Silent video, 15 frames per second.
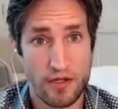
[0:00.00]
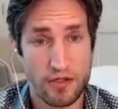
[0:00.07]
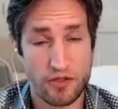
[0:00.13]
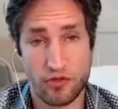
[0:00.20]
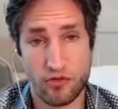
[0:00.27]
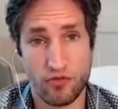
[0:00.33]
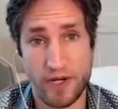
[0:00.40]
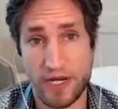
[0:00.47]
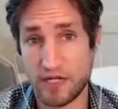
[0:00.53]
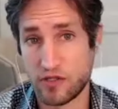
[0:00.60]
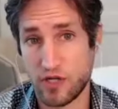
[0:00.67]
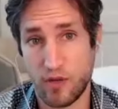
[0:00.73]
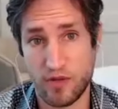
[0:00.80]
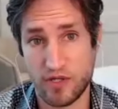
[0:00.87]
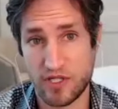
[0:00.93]

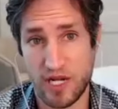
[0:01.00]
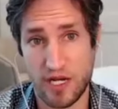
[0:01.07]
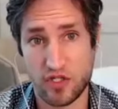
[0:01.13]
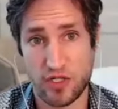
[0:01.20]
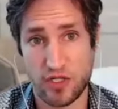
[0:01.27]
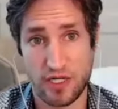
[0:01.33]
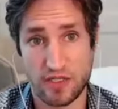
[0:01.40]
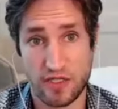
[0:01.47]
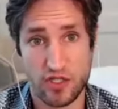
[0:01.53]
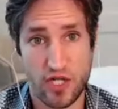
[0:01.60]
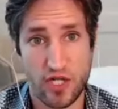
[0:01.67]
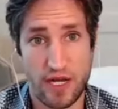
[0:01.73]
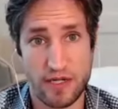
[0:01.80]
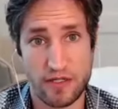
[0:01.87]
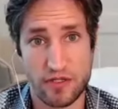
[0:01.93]
reinterpretation and to
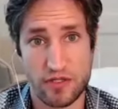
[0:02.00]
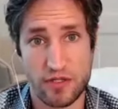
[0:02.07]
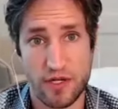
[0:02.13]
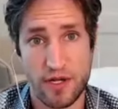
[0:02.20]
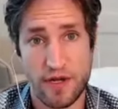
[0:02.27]
change.